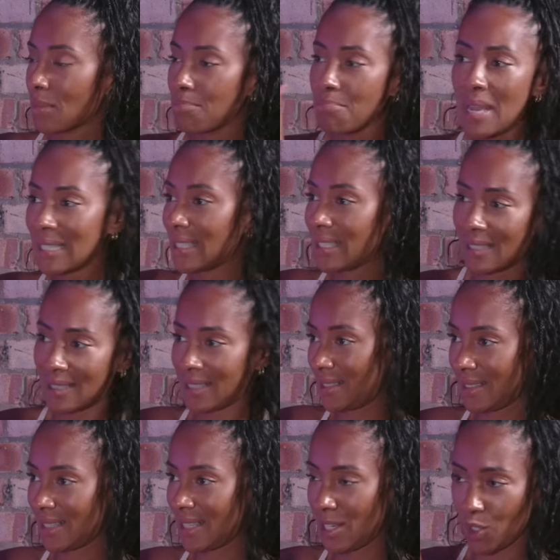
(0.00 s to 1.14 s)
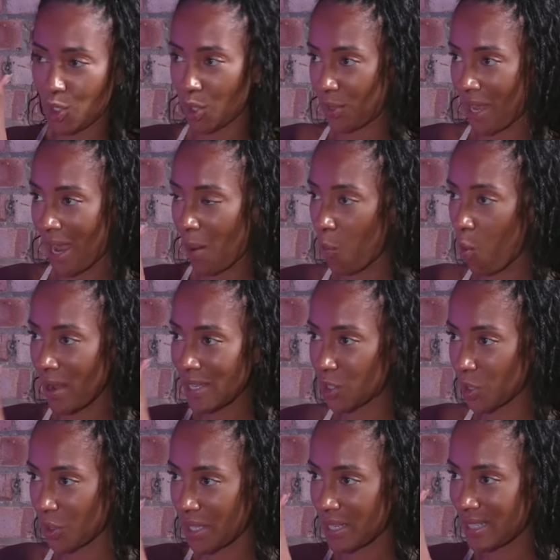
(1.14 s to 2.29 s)
missed each other and what
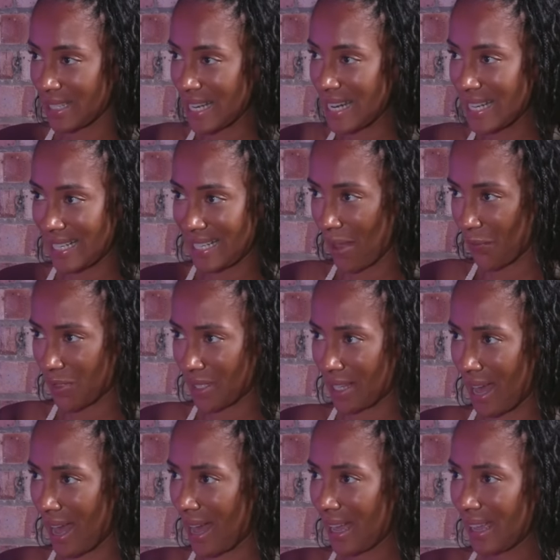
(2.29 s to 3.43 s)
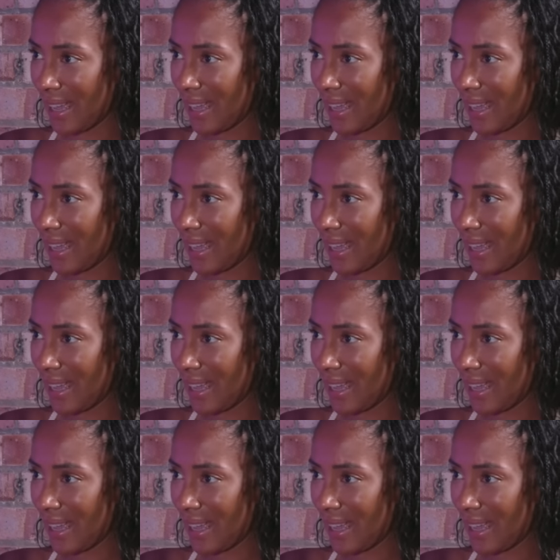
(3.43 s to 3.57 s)
each other needed after that.